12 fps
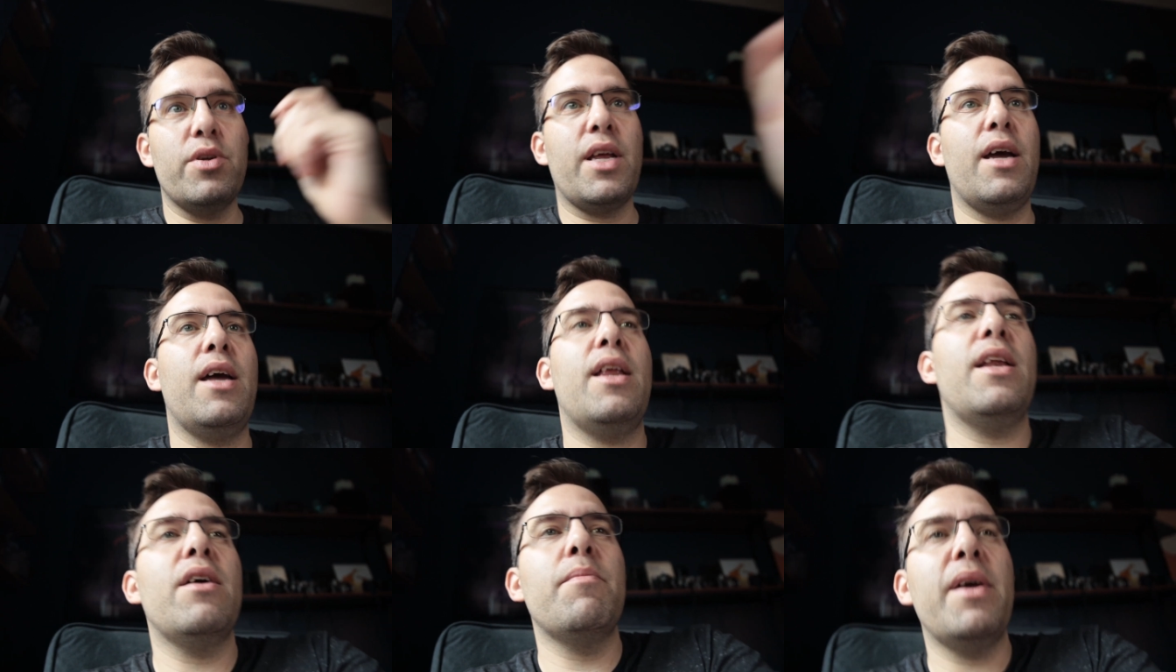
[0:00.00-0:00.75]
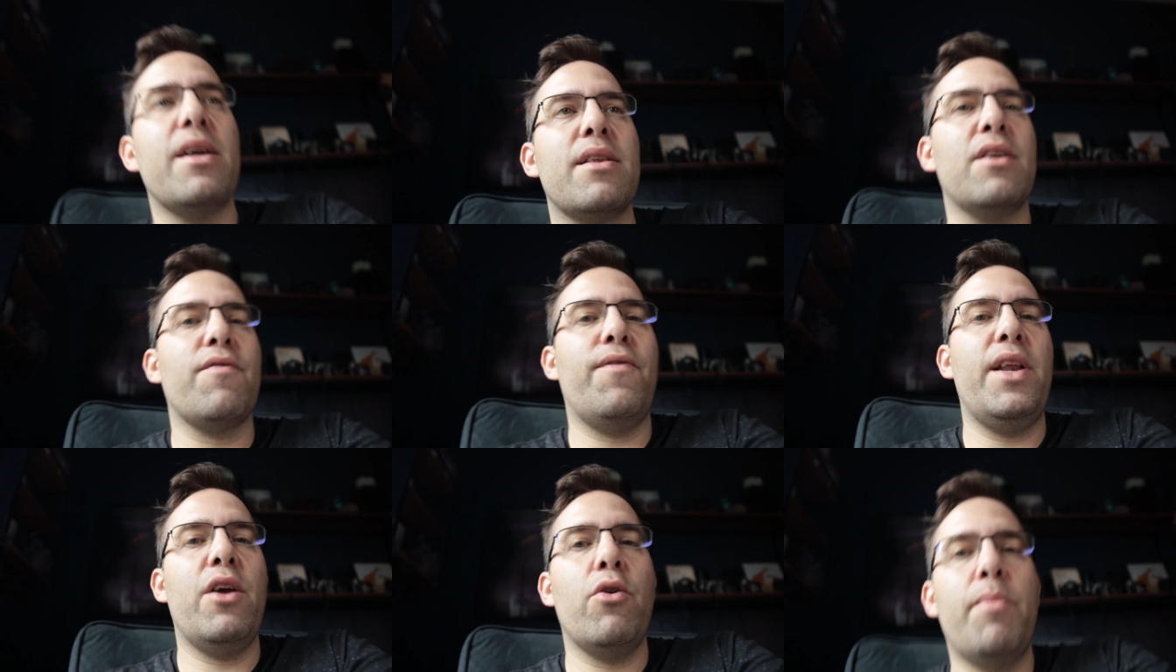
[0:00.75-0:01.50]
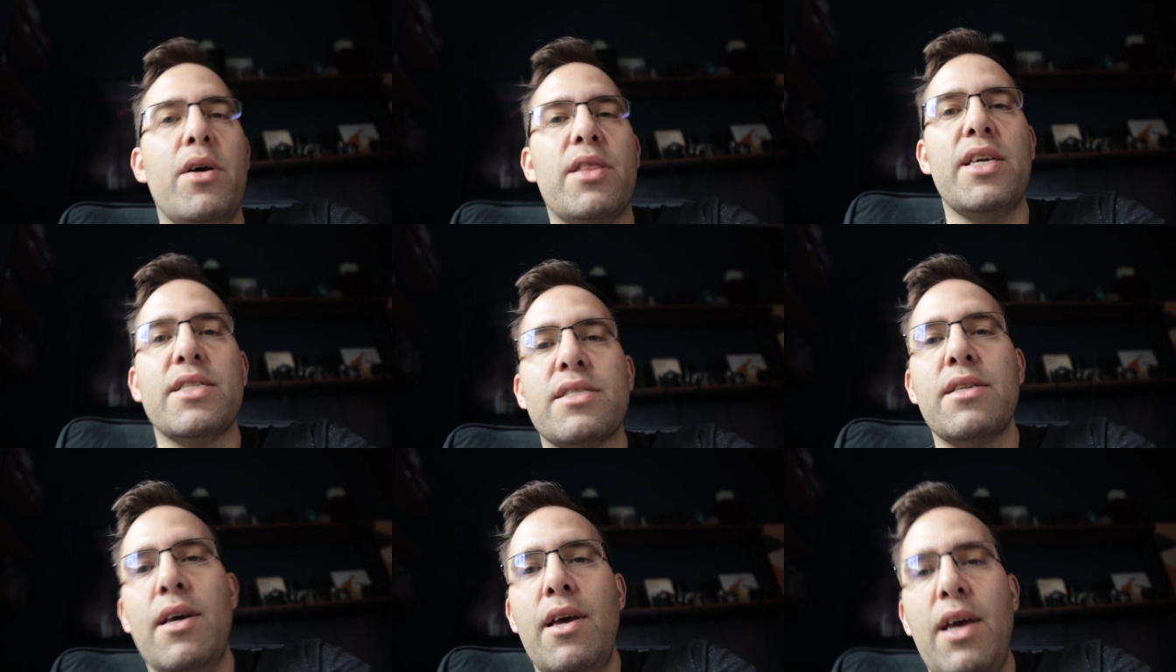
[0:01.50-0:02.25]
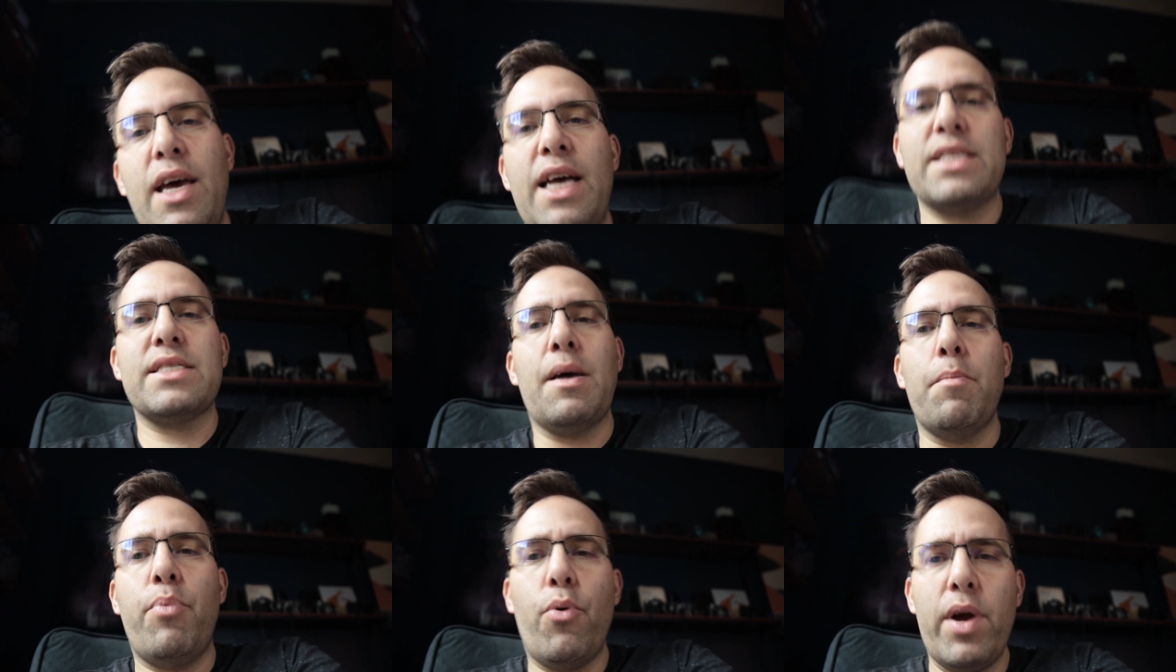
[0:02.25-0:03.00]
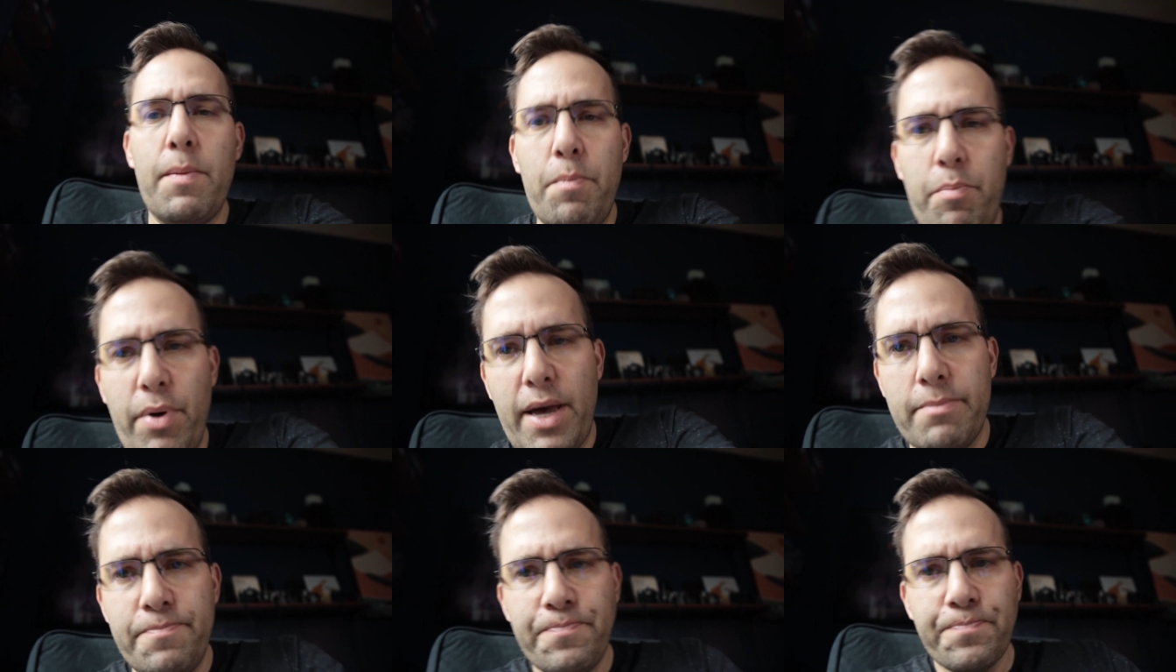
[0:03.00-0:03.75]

and I'll make another video about this at some point, but